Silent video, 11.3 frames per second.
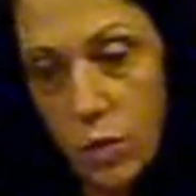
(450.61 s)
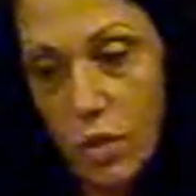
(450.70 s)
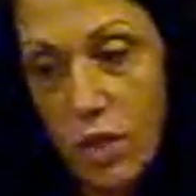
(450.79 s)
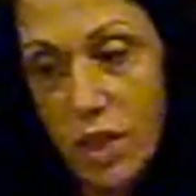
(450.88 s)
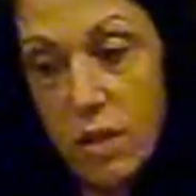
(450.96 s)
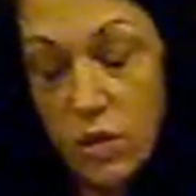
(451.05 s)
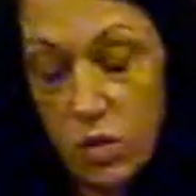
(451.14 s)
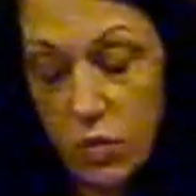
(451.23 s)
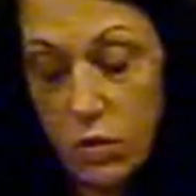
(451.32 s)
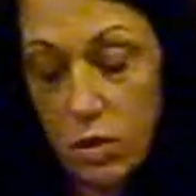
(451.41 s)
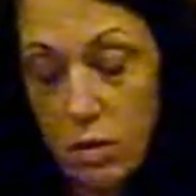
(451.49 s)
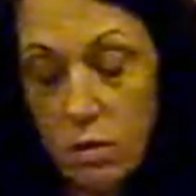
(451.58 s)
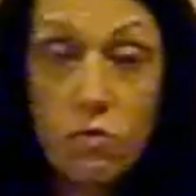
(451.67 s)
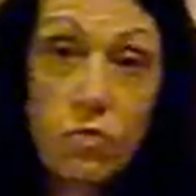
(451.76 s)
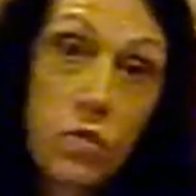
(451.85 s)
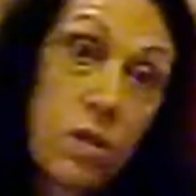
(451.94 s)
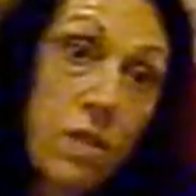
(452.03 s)
and this will look
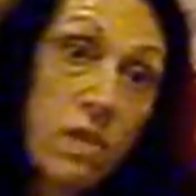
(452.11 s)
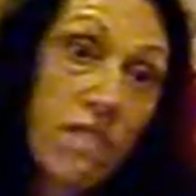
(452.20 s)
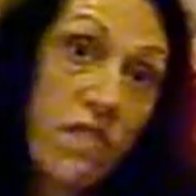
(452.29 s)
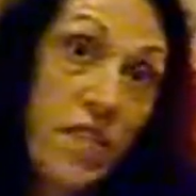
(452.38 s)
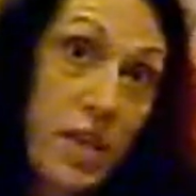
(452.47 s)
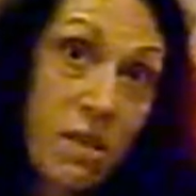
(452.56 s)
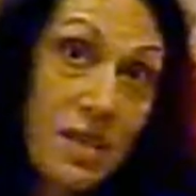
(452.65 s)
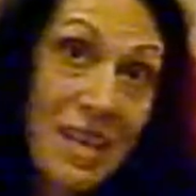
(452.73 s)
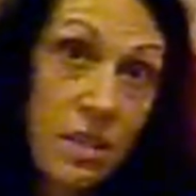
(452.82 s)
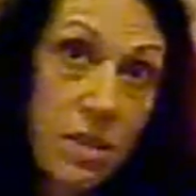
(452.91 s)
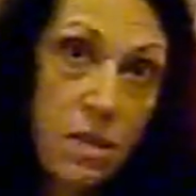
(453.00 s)
really fantastic.